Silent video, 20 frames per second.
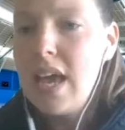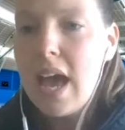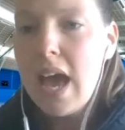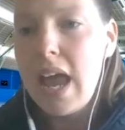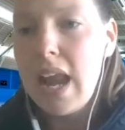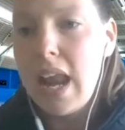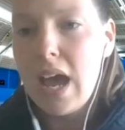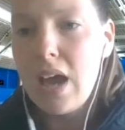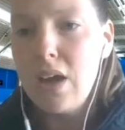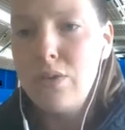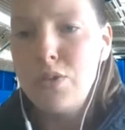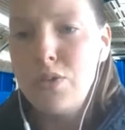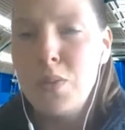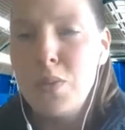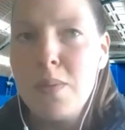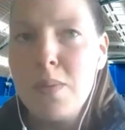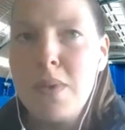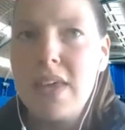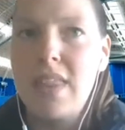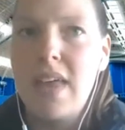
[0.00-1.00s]
and how do
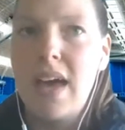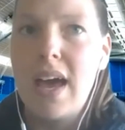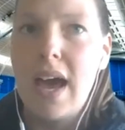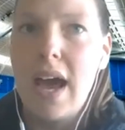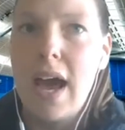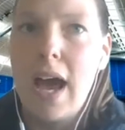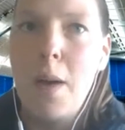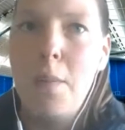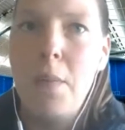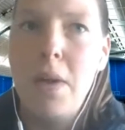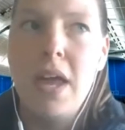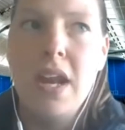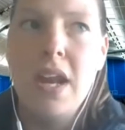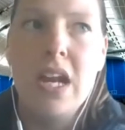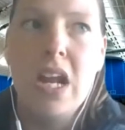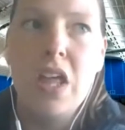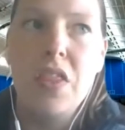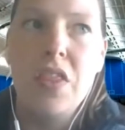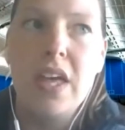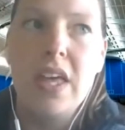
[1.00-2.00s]
we make that happen?
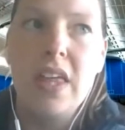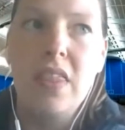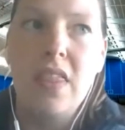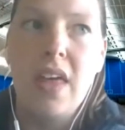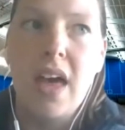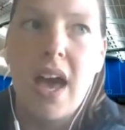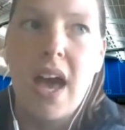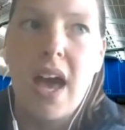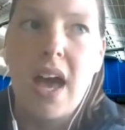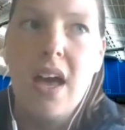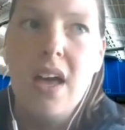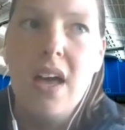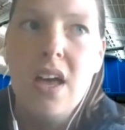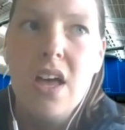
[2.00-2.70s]
And I think that